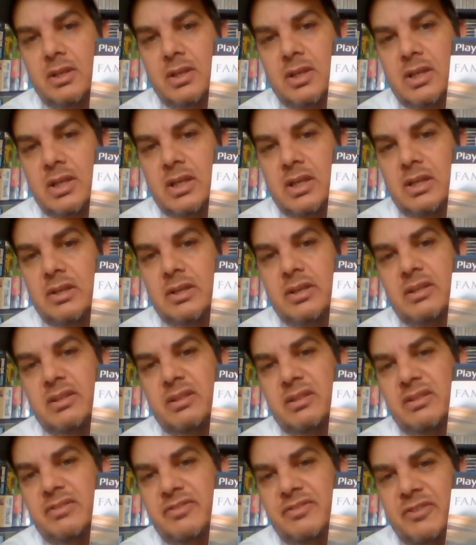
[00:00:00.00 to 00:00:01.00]
The
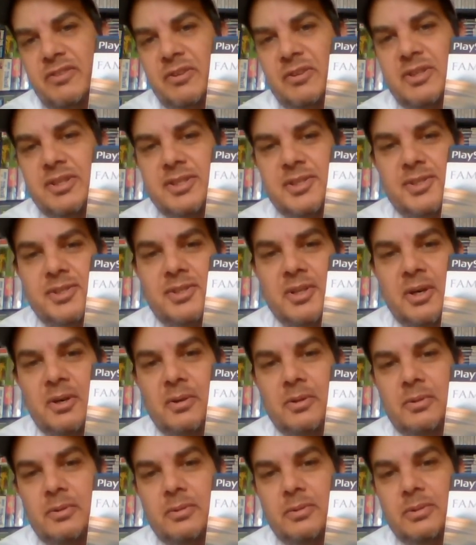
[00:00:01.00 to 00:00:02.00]
font is
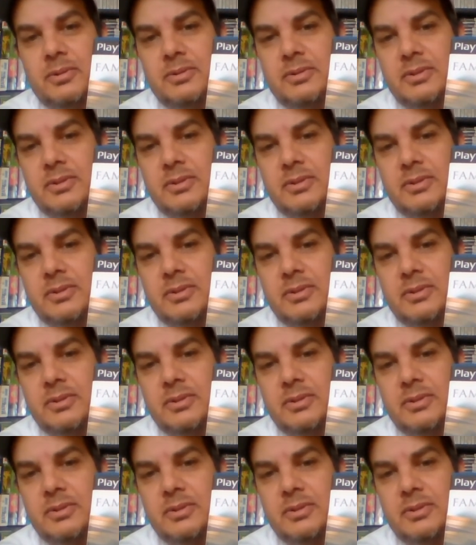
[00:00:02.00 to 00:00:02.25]
dull.